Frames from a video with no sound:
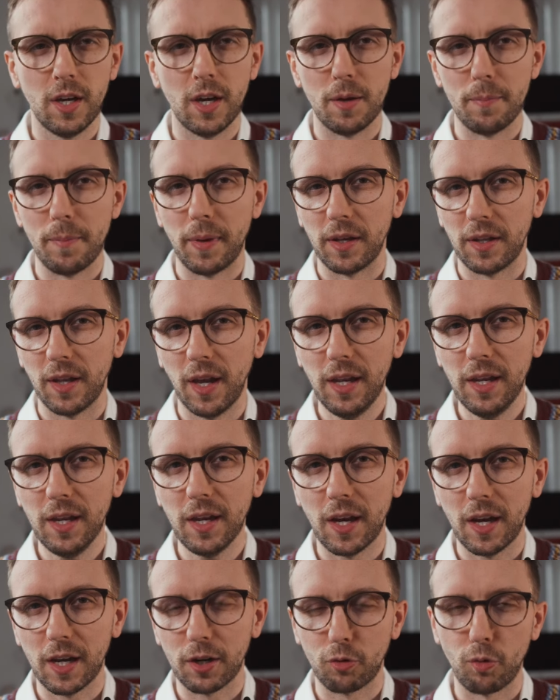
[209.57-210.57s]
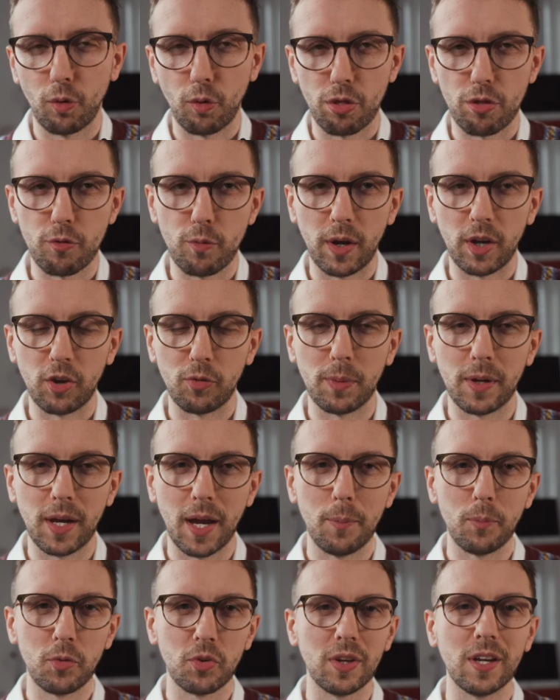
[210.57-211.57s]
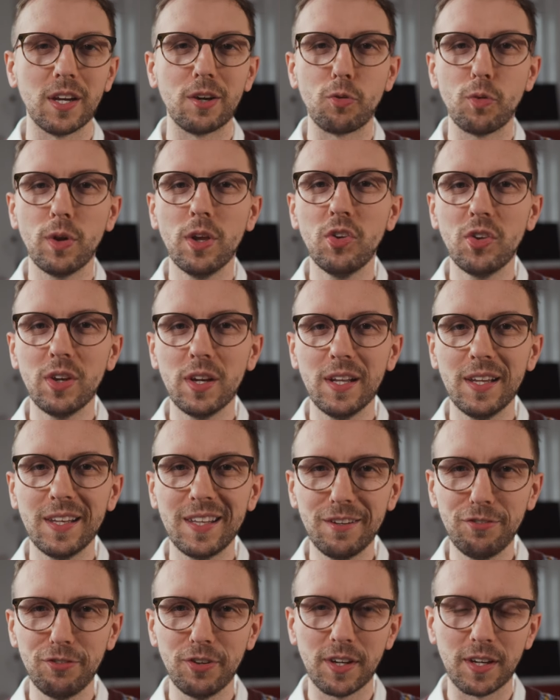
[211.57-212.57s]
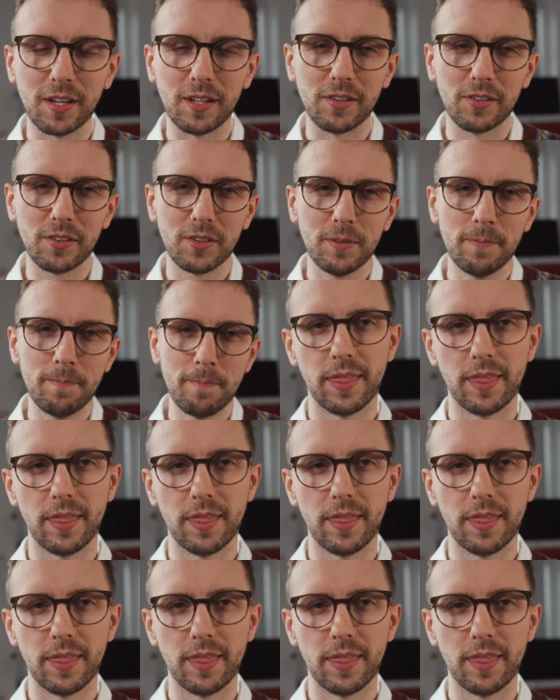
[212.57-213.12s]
uh, maintaining high growth rates becomes increasingly difficult.